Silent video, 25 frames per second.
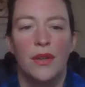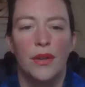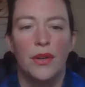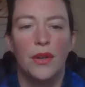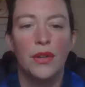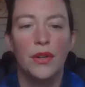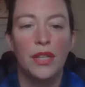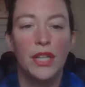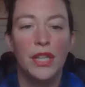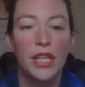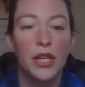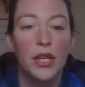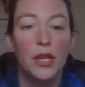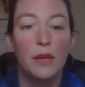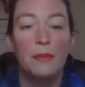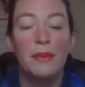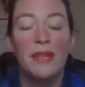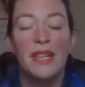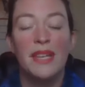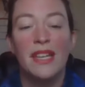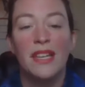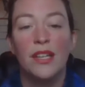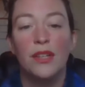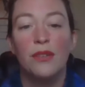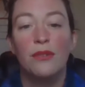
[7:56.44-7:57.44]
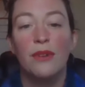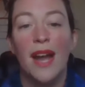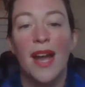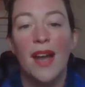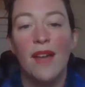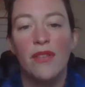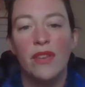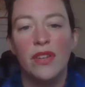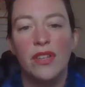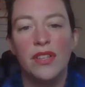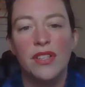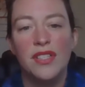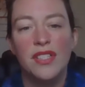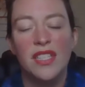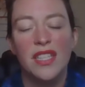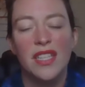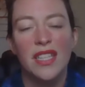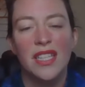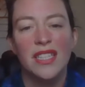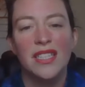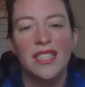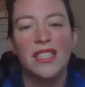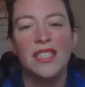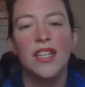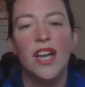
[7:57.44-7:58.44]
Early mm-hmm. European arrivals to
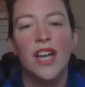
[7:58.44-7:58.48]
this